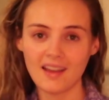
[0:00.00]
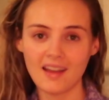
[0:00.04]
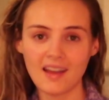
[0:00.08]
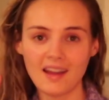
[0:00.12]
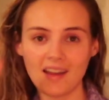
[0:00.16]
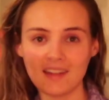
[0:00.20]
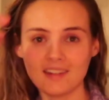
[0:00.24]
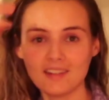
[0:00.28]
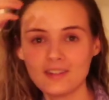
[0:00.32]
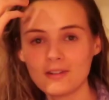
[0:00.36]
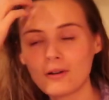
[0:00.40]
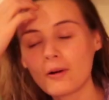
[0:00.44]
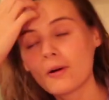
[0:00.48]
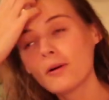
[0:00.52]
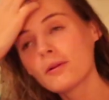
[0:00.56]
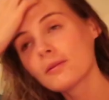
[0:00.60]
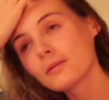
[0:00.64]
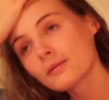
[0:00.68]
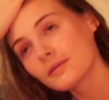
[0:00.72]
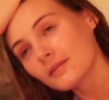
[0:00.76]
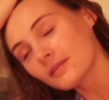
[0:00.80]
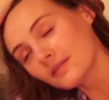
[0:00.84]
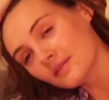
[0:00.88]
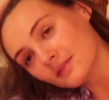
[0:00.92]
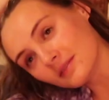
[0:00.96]
and not
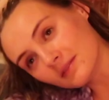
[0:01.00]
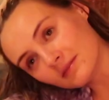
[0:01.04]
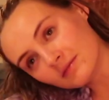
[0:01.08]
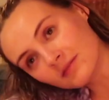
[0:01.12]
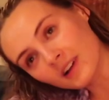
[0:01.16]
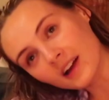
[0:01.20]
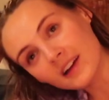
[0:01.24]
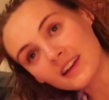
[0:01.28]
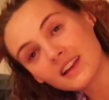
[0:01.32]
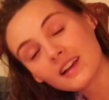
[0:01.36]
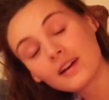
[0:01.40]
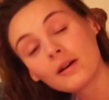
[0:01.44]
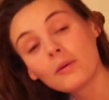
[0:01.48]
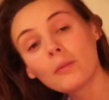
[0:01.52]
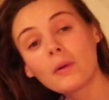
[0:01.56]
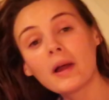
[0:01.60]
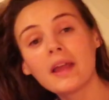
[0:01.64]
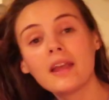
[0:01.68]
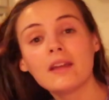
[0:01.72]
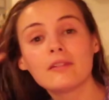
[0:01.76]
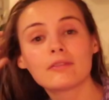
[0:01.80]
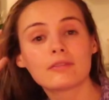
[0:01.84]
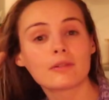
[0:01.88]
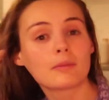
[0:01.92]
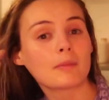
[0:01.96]
running
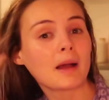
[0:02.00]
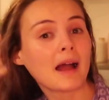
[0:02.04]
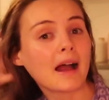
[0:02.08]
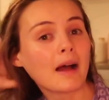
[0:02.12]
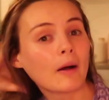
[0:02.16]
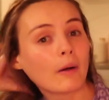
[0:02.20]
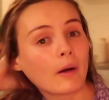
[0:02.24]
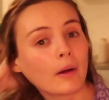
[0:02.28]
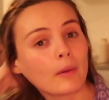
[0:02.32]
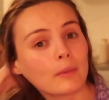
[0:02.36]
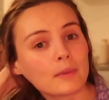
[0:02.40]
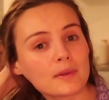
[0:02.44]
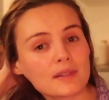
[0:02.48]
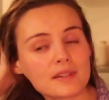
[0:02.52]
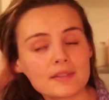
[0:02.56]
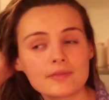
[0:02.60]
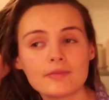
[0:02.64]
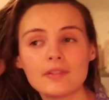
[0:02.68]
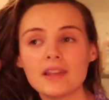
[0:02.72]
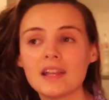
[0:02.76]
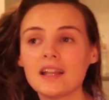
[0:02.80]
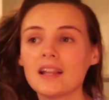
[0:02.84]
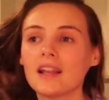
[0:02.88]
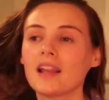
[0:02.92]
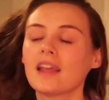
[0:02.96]
away from how I was
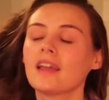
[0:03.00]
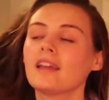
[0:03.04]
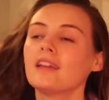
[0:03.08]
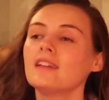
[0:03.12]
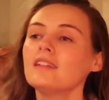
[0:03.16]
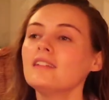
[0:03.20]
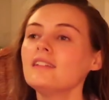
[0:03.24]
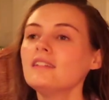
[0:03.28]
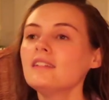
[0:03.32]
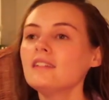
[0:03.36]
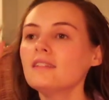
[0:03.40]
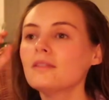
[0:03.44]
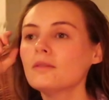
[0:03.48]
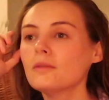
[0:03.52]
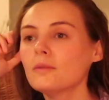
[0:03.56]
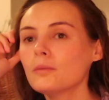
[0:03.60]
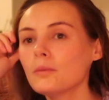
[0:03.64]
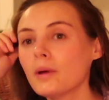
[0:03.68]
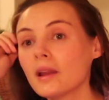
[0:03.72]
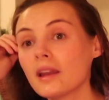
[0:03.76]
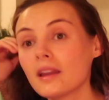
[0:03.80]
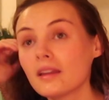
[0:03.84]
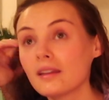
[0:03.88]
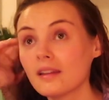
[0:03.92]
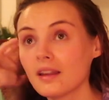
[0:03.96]
feeling
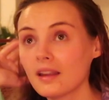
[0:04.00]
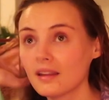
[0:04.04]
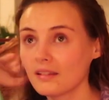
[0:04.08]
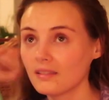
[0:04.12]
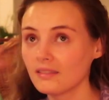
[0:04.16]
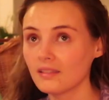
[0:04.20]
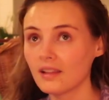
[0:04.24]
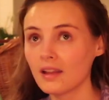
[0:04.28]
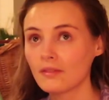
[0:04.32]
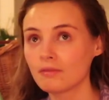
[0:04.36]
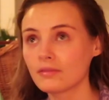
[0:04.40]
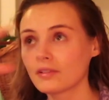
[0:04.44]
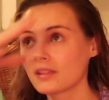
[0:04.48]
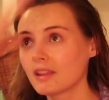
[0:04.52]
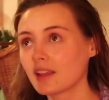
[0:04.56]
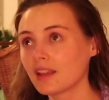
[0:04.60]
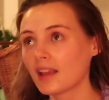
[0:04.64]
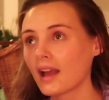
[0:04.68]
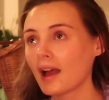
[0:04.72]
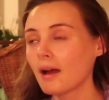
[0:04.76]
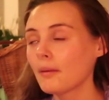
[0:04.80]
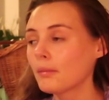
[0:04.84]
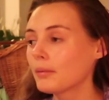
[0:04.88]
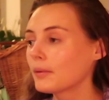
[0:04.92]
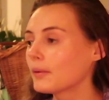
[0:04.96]
when everything
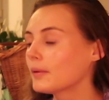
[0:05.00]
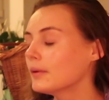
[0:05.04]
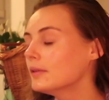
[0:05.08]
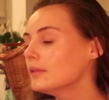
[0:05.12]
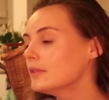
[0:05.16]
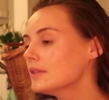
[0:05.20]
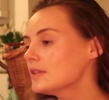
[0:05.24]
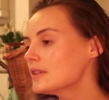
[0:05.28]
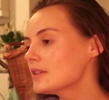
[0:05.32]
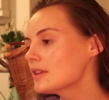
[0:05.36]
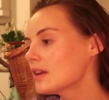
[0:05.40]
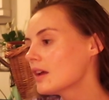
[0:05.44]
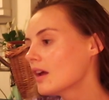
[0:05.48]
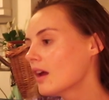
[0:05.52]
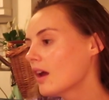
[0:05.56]
happened.